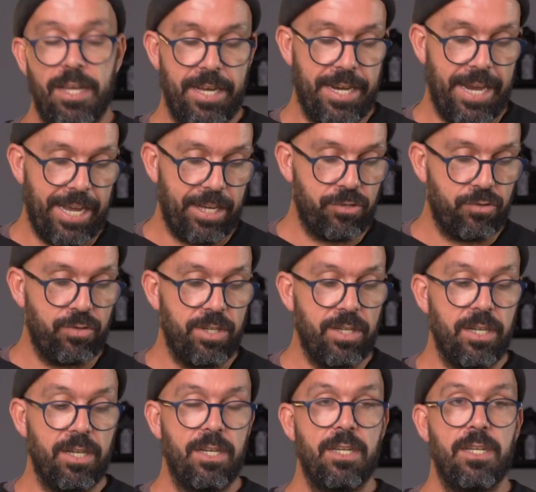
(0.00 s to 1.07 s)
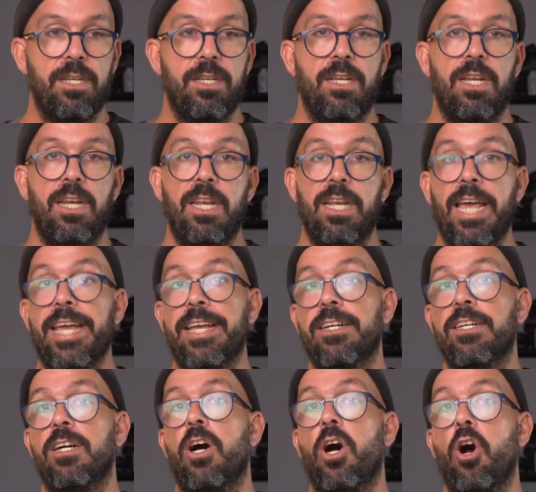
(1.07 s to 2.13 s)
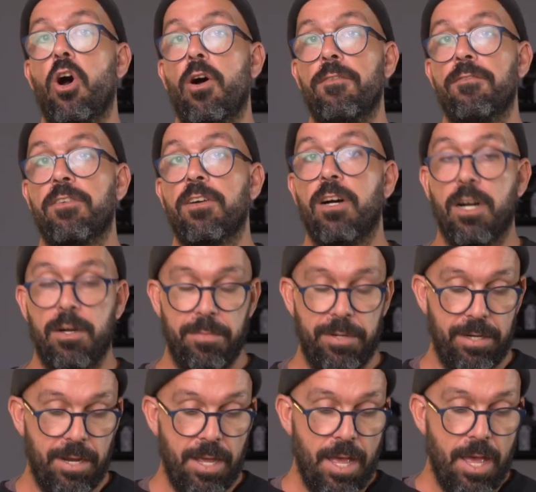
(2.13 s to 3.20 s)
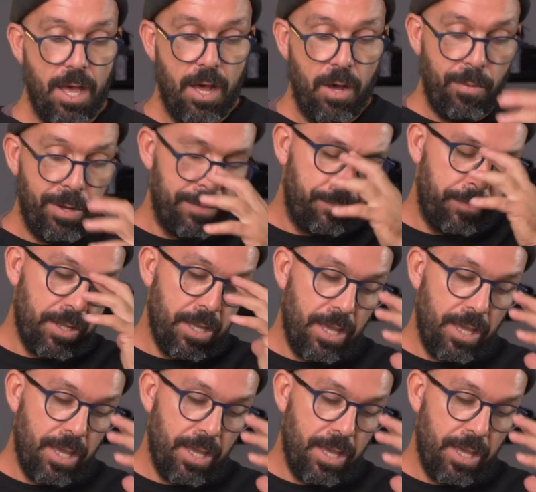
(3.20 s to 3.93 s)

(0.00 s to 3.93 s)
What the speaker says: an extra layer of carbon. Well,